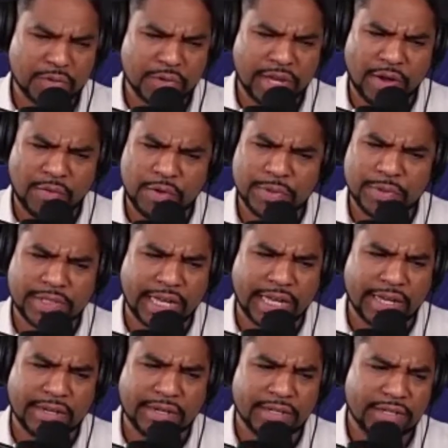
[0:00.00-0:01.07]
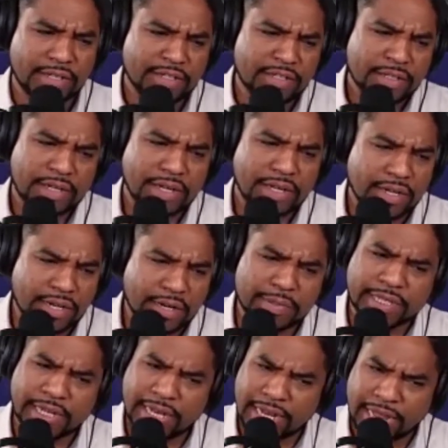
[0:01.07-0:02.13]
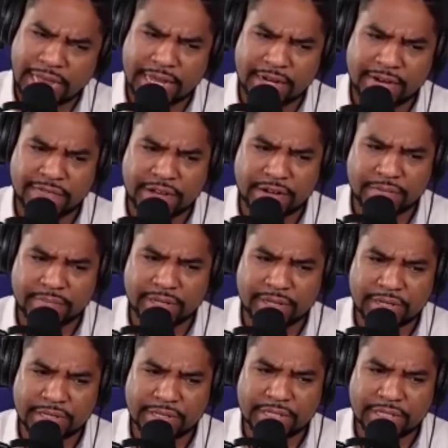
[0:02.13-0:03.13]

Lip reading: we were taking there was a lot of vulnerabilities.